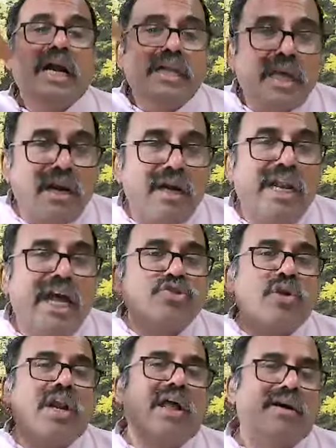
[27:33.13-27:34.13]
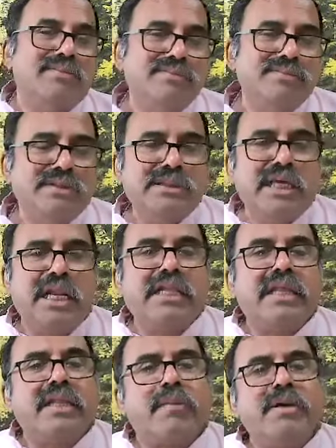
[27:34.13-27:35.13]
They are called natural law.
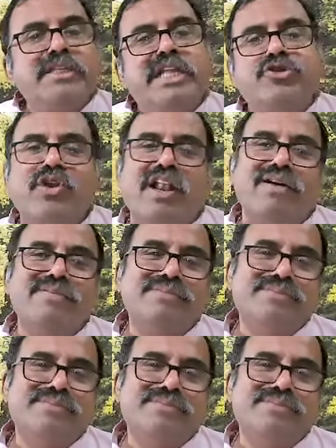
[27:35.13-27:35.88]
Sanatana Dharma is natural law.